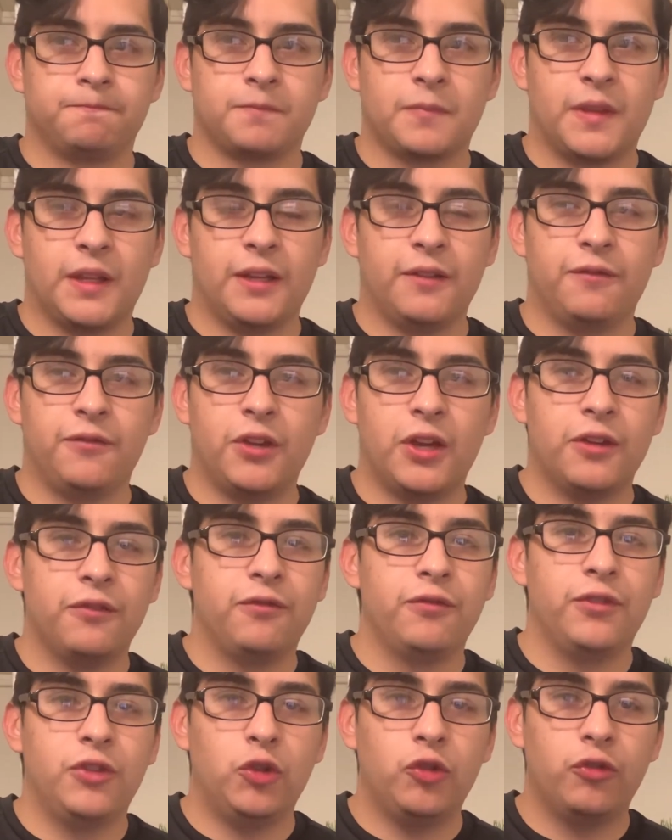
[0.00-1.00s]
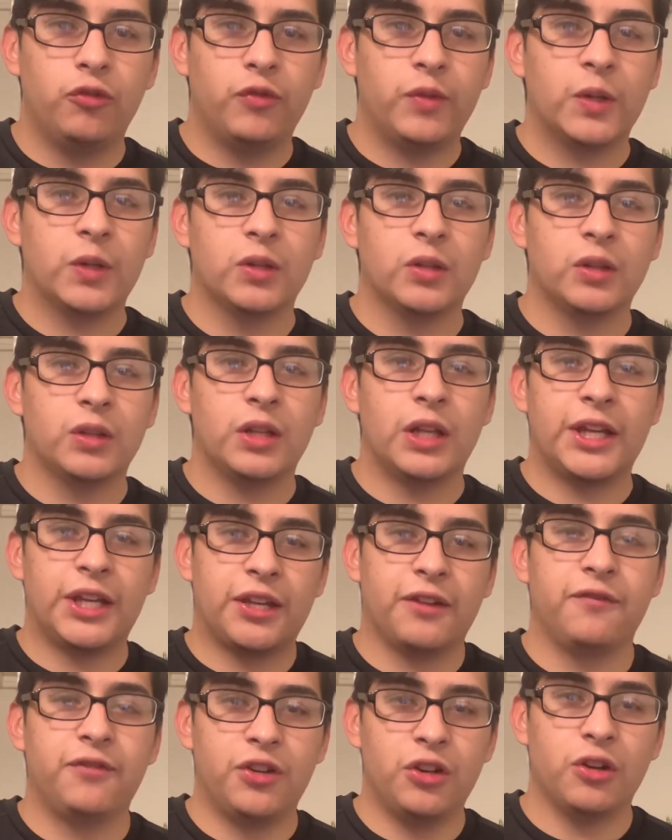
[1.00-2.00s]
If you feel
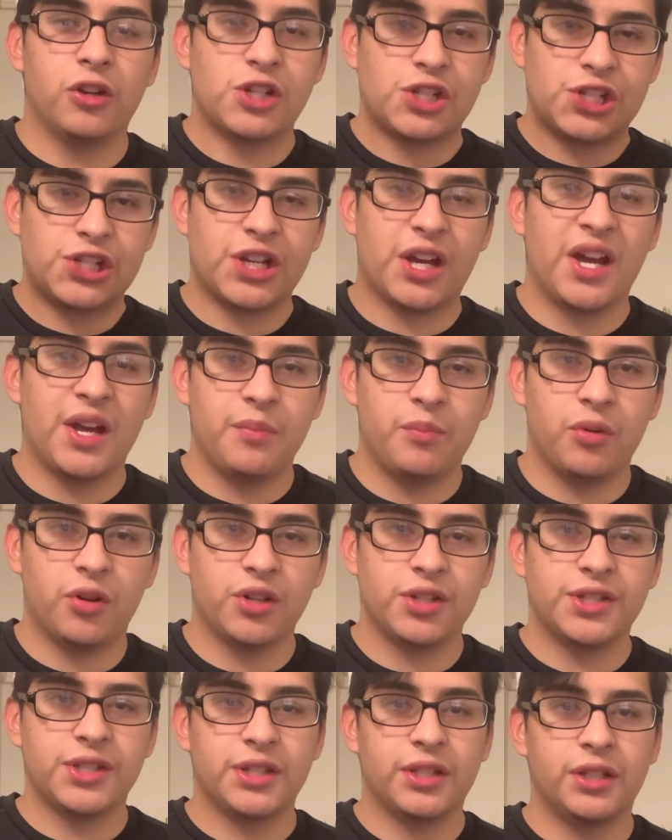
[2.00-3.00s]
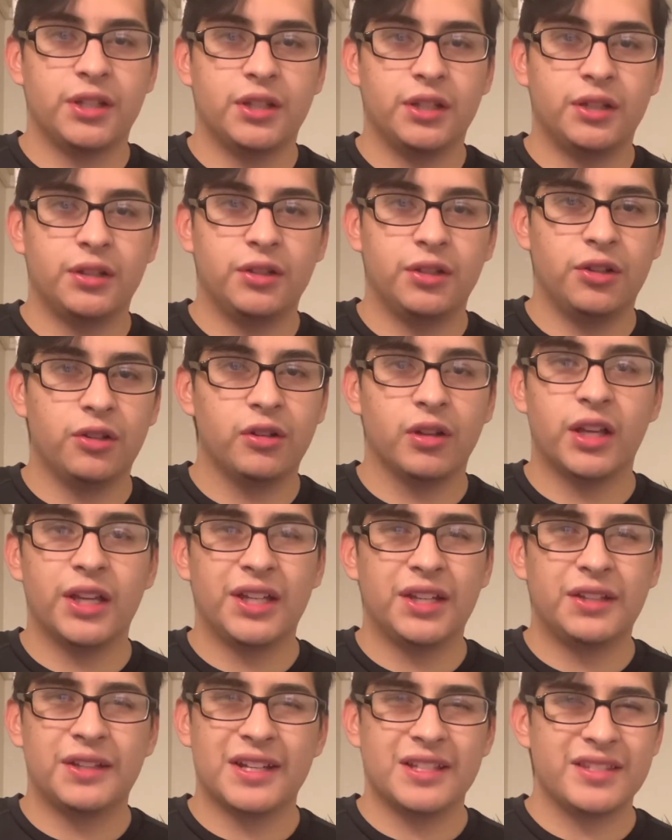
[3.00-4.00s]
like, if you're a shy person and you're
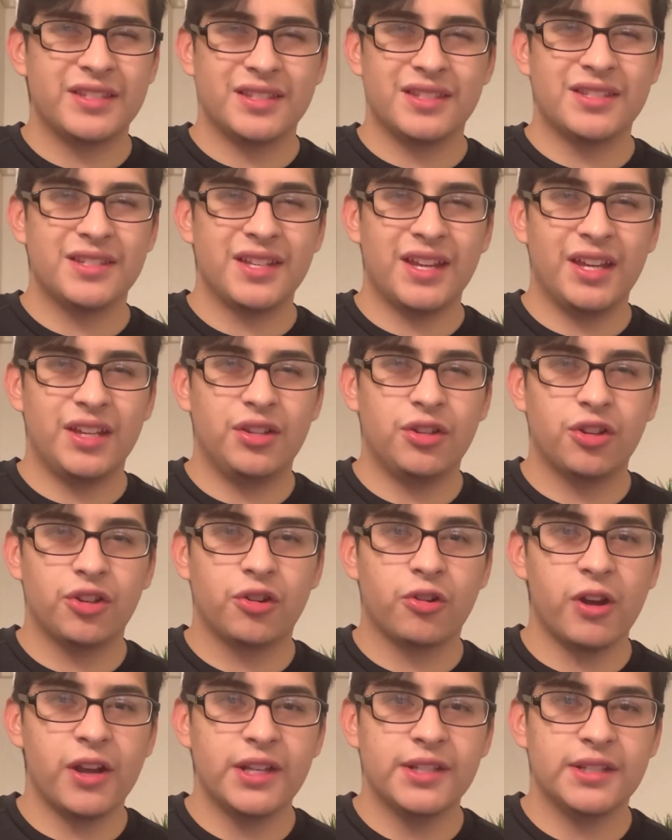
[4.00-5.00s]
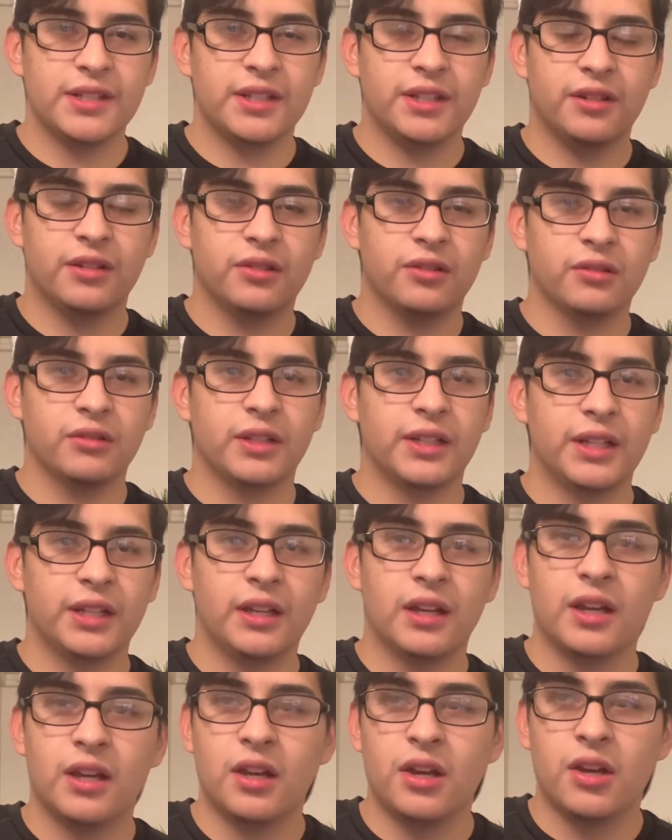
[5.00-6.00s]
like, that's insane, you're crazy,
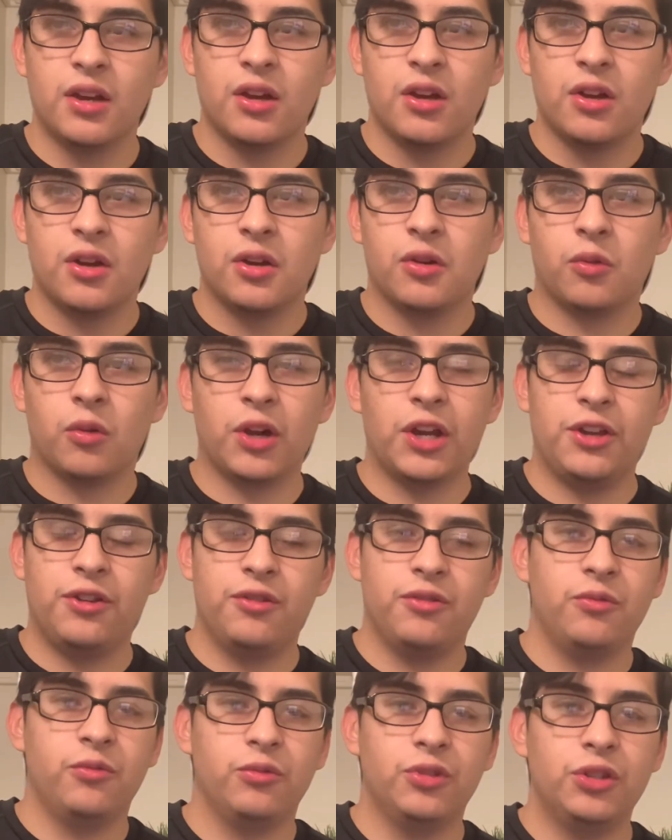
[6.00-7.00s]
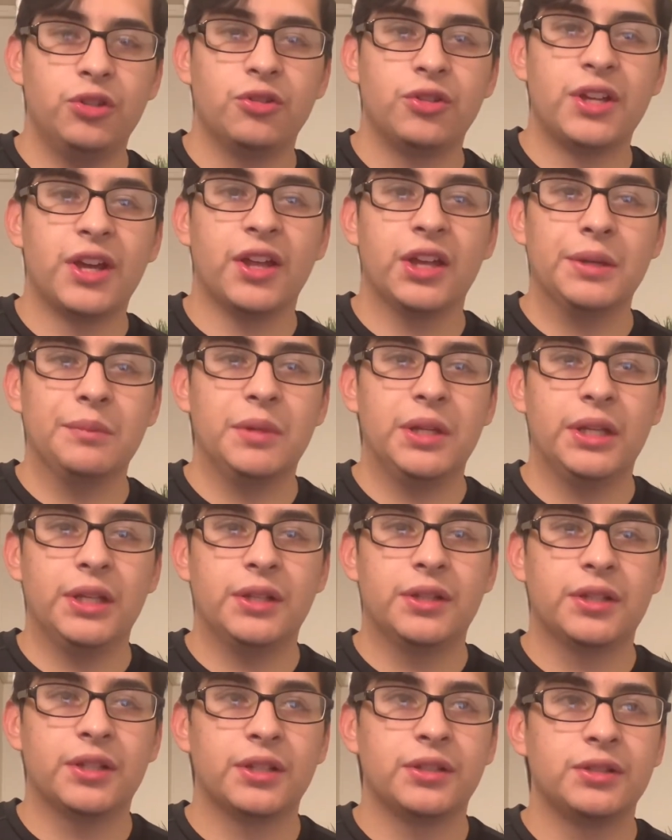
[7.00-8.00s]
why you're telling me
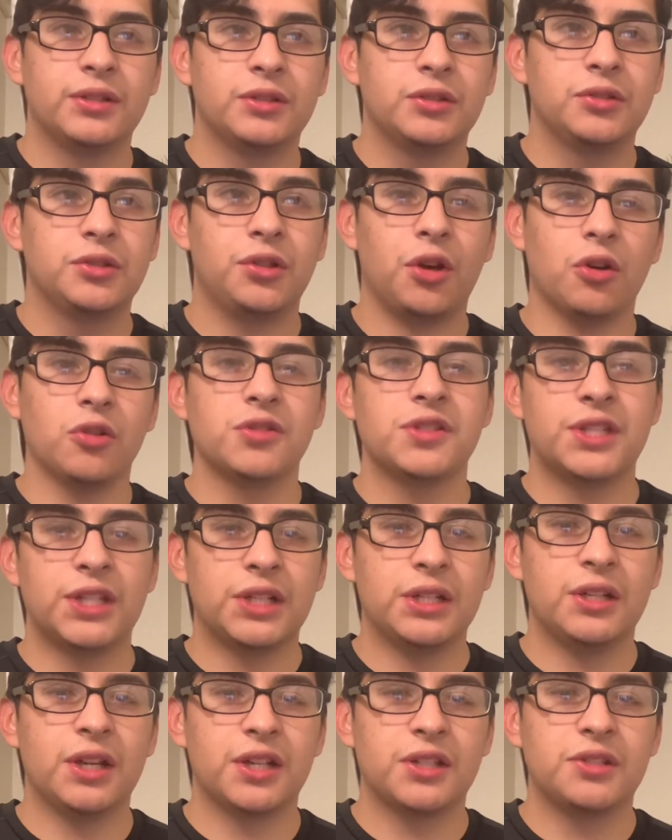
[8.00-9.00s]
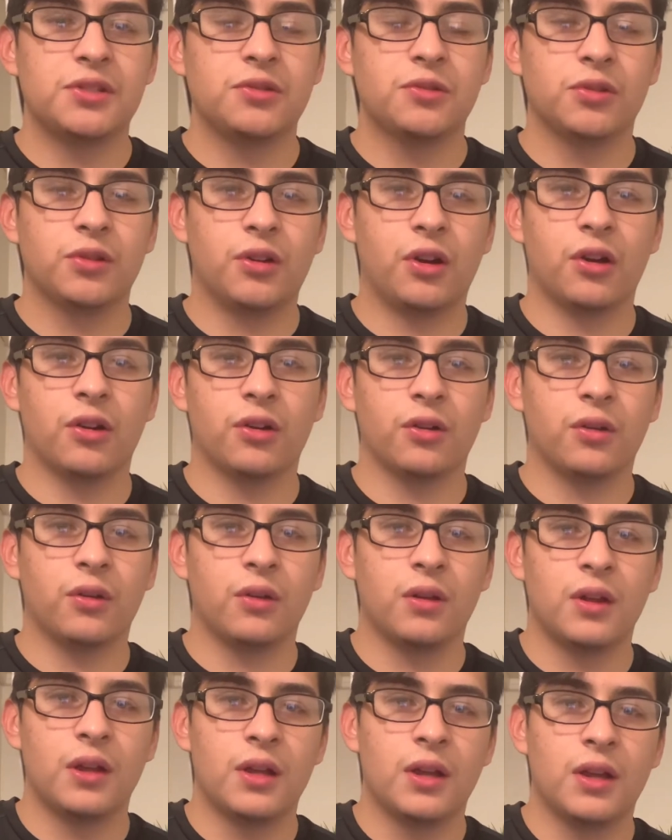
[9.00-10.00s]
to go sit next to a girl
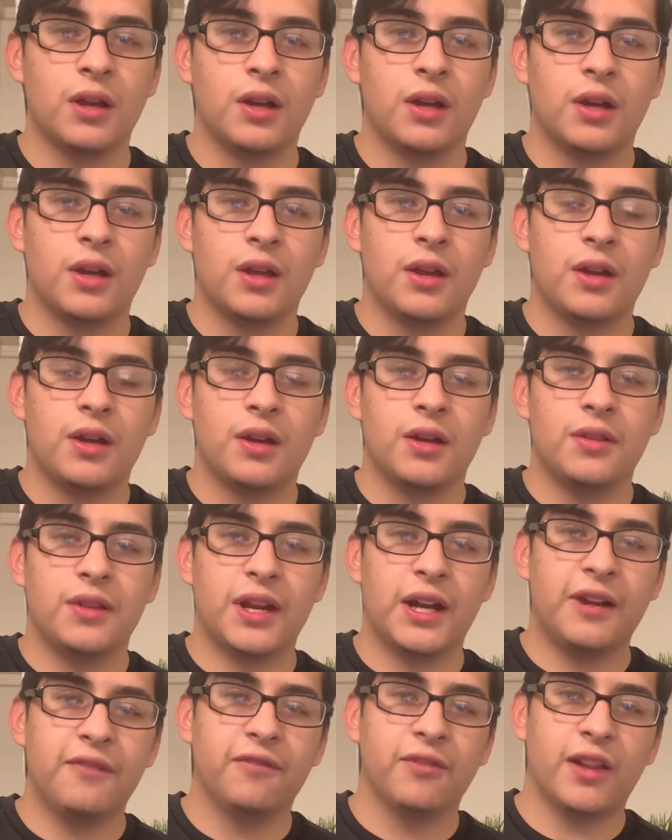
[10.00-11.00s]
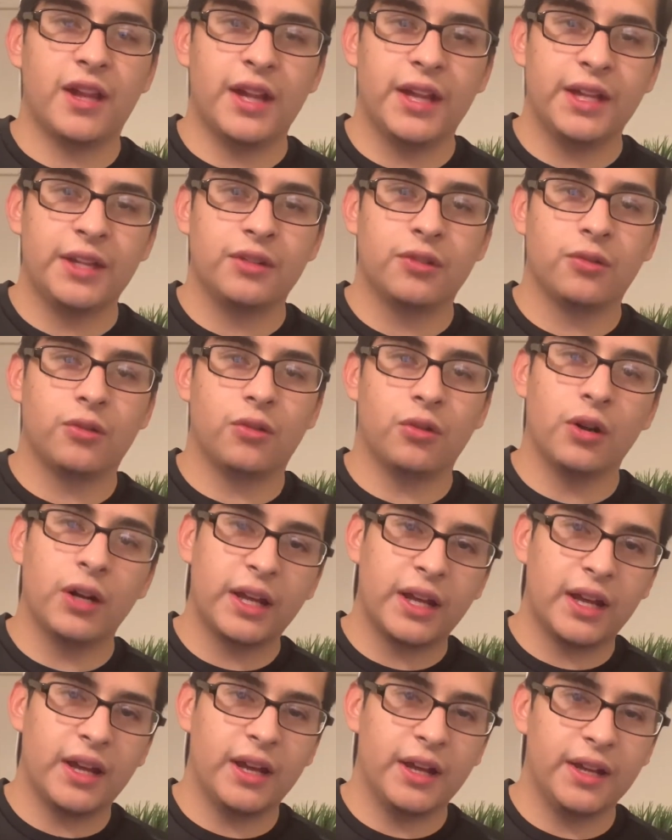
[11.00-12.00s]
that I've liked, or a
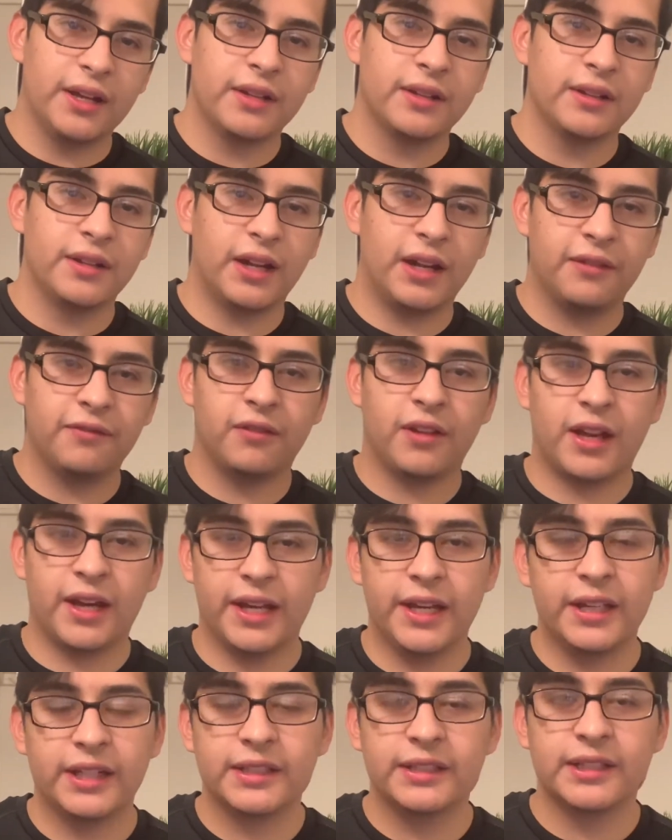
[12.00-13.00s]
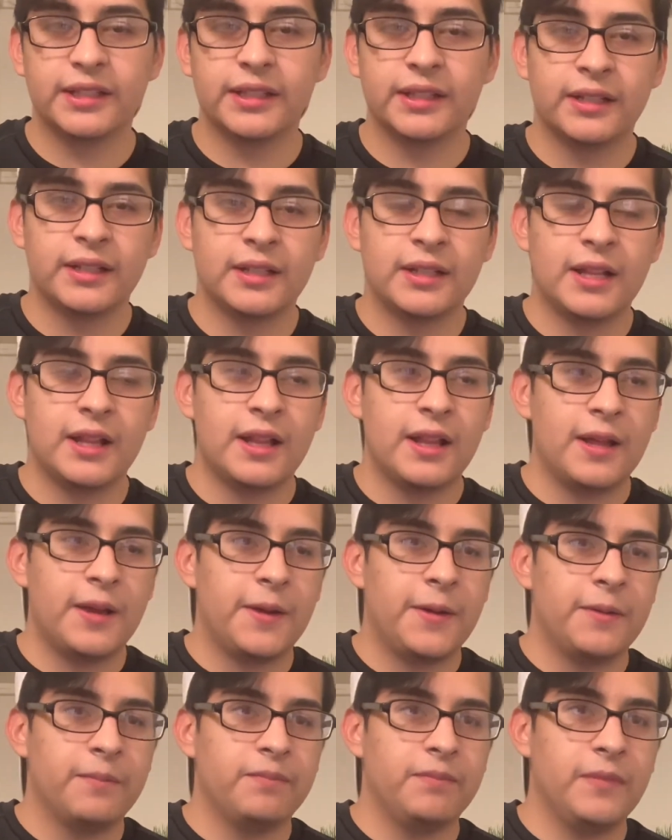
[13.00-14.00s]
guy that I've liked,
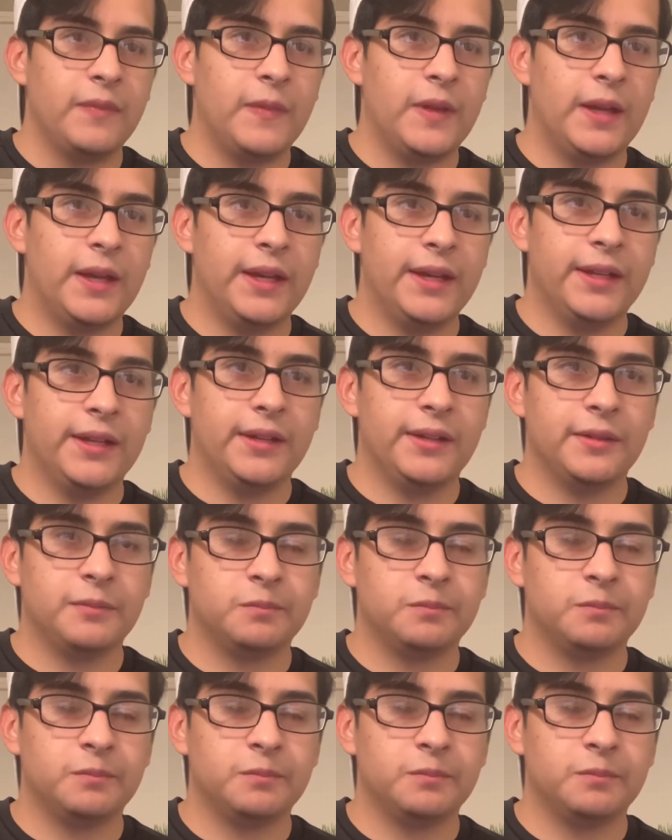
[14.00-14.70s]
and